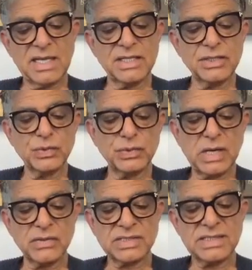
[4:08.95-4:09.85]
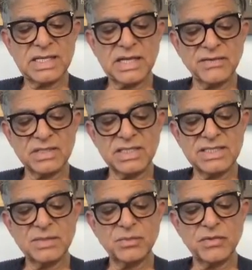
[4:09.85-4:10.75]
In 2011, a
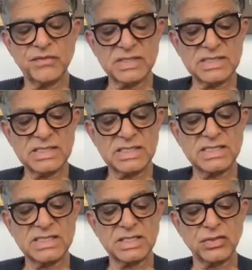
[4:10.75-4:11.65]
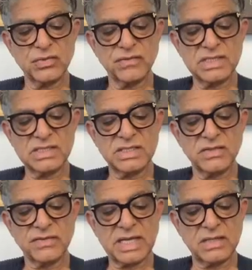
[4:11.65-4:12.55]
team of physicists at the
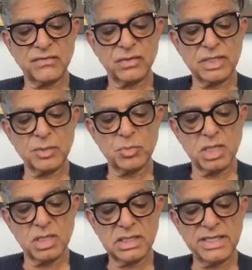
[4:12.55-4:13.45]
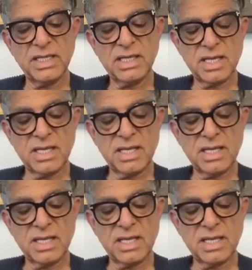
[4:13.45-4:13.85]
University of California, Berkeley,